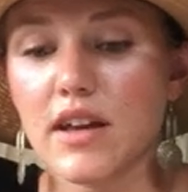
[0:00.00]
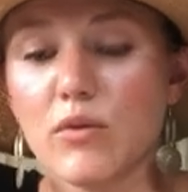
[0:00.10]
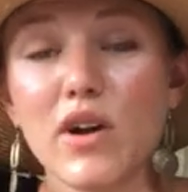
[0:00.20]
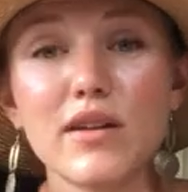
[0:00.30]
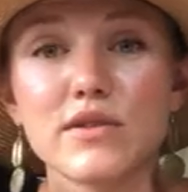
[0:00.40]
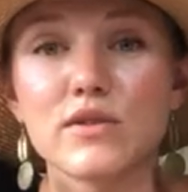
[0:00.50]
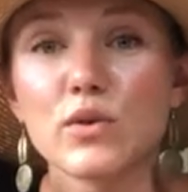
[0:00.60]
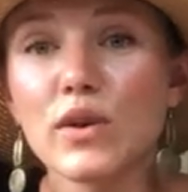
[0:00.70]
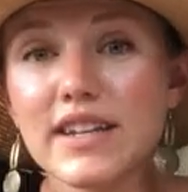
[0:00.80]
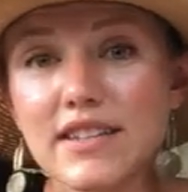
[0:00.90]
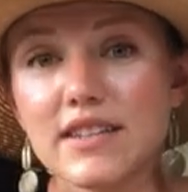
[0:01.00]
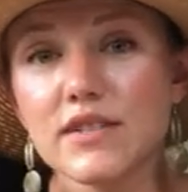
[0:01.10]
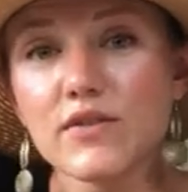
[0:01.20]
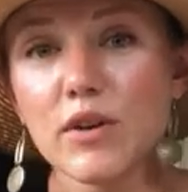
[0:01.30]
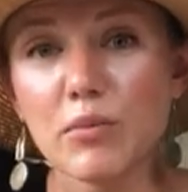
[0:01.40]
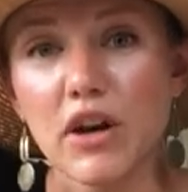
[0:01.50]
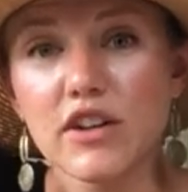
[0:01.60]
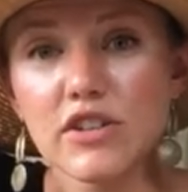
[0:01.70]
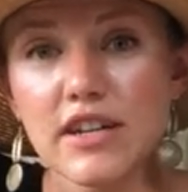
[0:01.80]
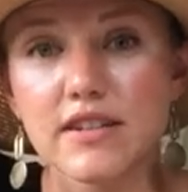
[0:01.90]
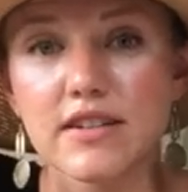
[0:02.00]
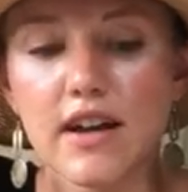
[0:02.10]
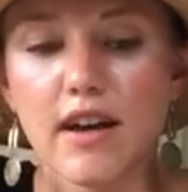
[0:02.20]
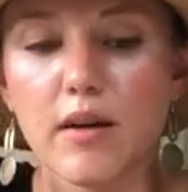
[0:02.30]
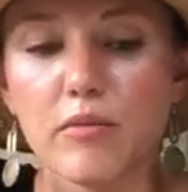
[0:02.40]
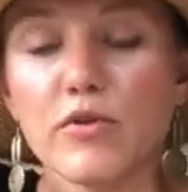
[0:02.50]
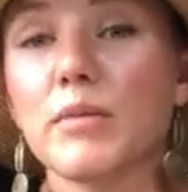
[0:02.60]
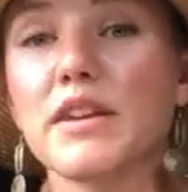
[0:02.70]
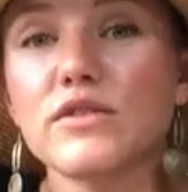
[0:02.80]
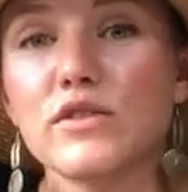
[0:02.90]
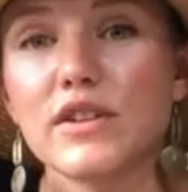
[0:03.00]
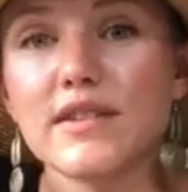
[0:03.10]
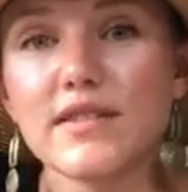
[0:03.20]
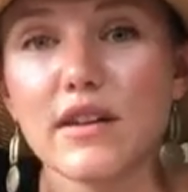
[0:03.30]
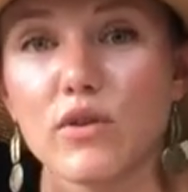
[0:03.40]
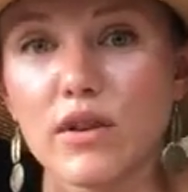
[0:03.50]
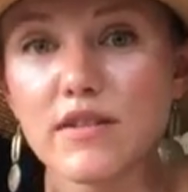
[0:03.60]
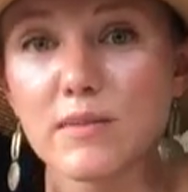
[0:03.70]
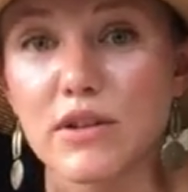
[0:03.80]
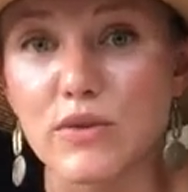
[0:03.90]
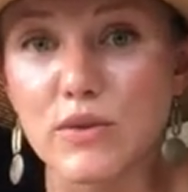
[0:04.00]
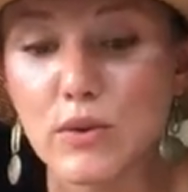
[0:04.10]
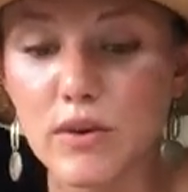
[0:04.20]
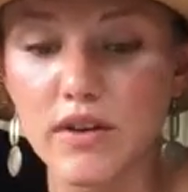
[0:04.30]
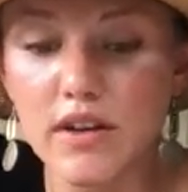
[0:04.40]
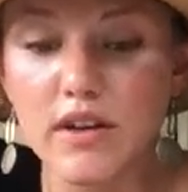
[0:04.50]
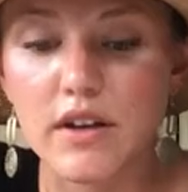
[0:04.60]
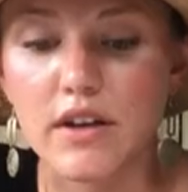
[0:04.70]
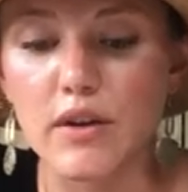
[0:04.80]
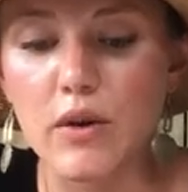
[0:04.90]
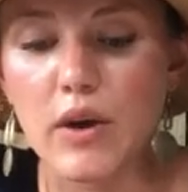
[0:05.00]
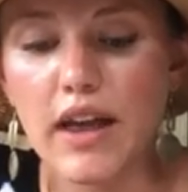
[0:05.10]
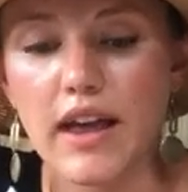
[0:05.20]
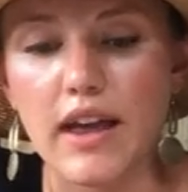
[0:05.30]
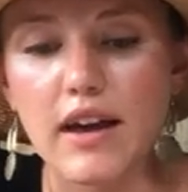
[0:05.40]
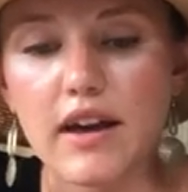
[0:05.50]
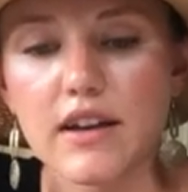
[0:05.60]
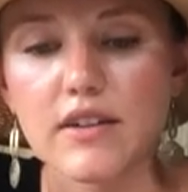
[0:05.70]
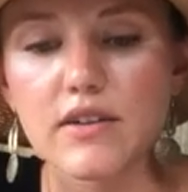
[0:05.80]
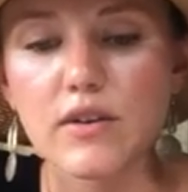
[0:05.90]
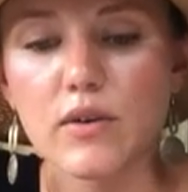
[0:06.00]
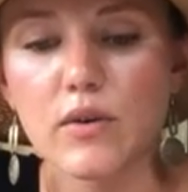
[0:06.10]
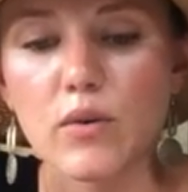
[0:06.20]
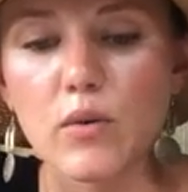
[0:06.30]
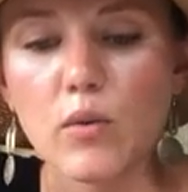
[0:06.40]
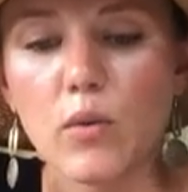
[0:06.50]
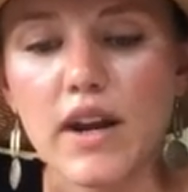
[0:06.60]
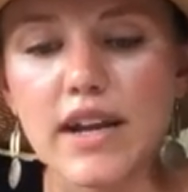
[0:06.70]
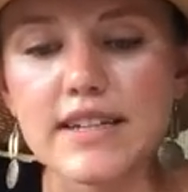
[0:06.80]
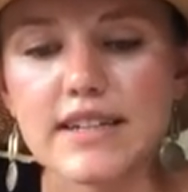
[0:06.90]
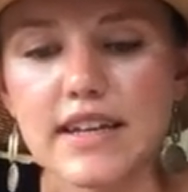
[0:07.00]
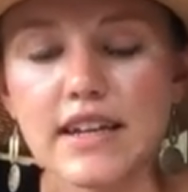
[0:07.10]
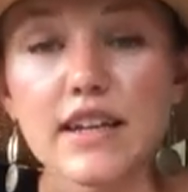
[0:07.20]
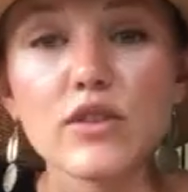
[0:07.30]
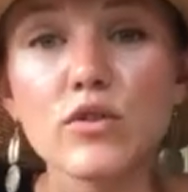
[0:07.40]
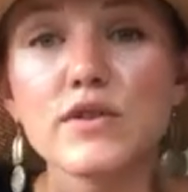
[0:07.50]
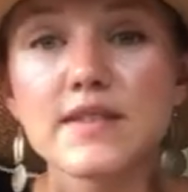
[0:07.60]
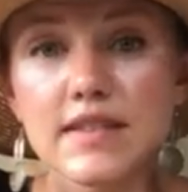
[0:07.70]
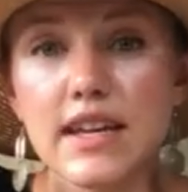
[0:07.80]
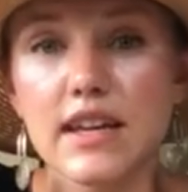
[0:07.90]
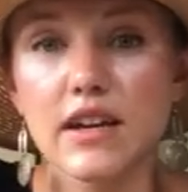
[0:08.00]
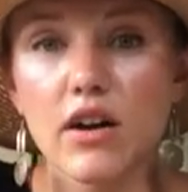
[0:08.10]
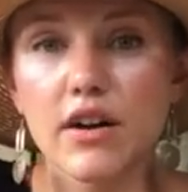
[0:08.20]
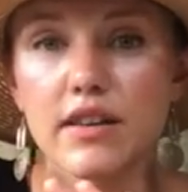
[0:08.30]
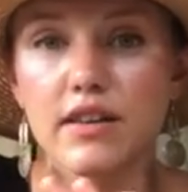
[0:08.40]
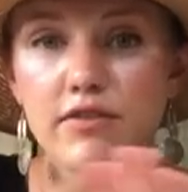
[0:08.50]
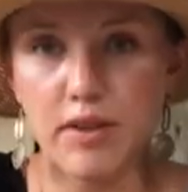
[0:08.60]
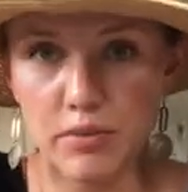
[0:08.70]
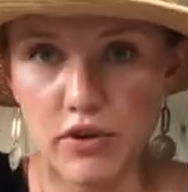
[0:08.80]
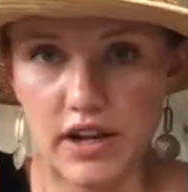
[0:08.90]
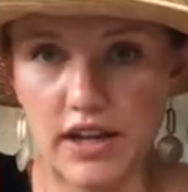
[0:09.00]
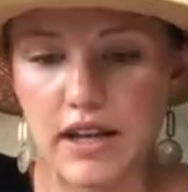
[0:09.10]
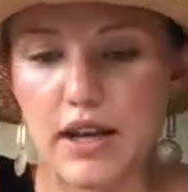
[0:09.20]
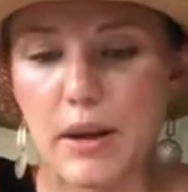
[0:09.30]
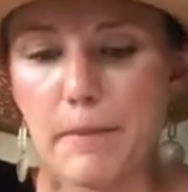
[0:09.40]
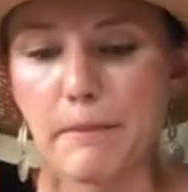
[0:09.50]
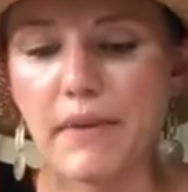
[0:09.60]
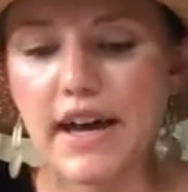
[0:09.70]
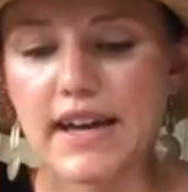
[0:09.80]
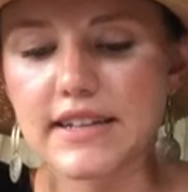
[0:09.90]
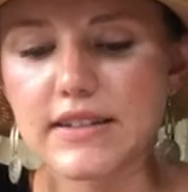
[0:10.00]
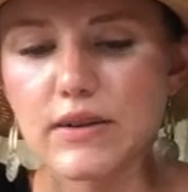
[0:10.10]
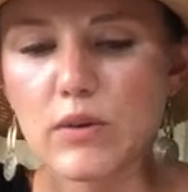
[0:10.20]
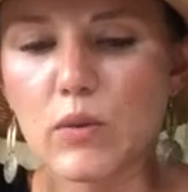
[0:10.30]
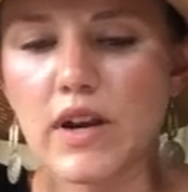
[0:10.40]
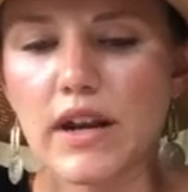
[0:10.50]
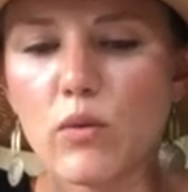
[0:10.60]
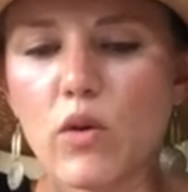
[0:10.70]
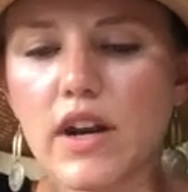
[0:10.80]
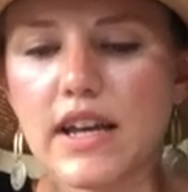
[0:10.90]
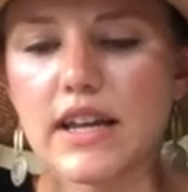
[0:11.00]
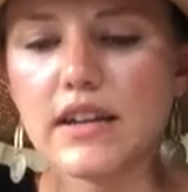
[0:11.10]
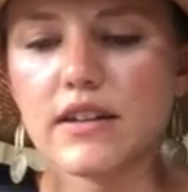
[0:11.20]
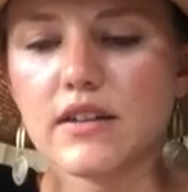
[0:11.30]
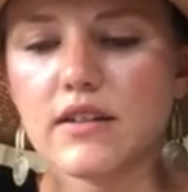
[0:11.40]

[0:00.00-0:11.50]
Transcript: and while I was in school I did this for a project um, for my students at Norris Middle School. And what I did, and you'll see it on the Flipgrid, but what I wanted